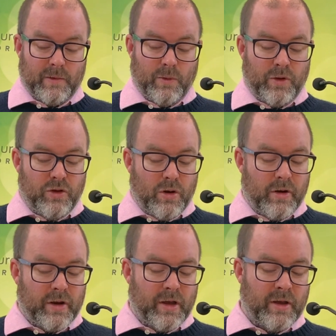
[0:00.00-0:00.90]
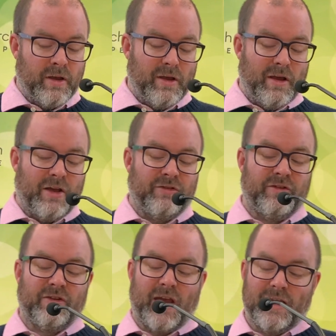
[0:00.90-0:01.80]
When you're in a
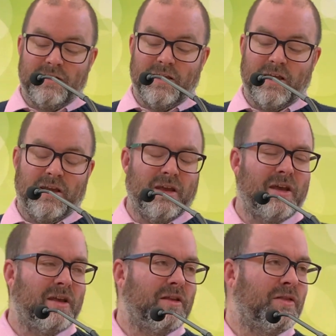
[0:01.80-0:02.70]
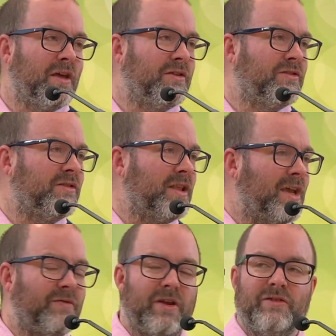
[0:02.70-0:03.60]
society that
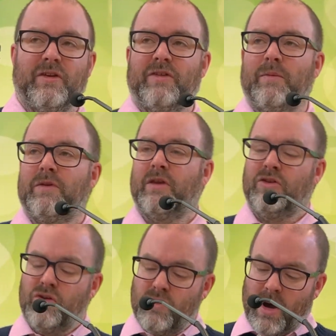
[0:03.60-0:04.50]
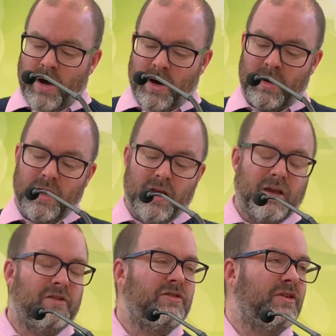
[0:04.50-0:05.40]
slavery is accepted and you are
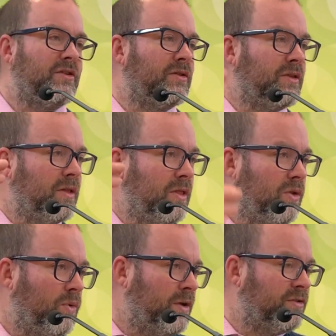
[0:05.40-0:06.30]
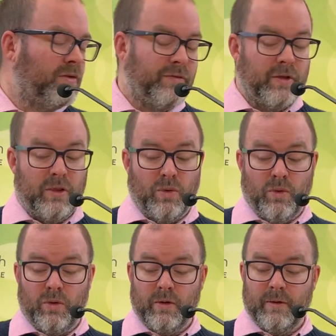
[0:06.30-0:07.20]
considered the lowest of the low,